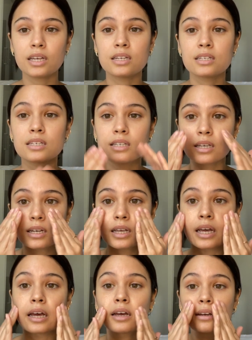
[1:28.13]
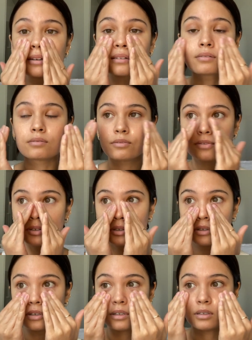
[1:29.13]
into skincare
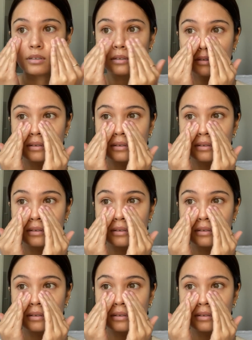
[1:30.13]
for